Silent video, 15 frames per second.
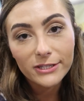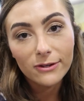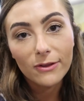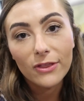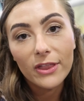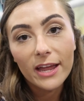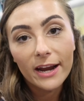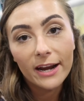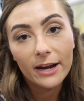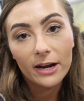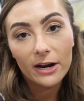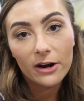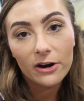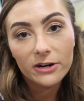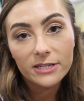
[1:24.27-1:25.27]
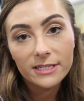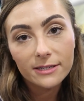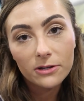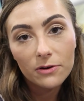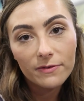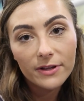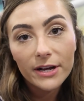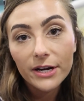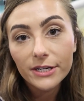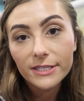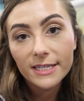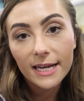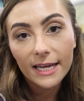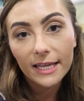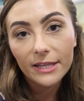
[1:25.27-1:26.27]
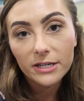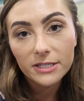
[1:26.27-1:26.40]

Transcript: so they are still over there taking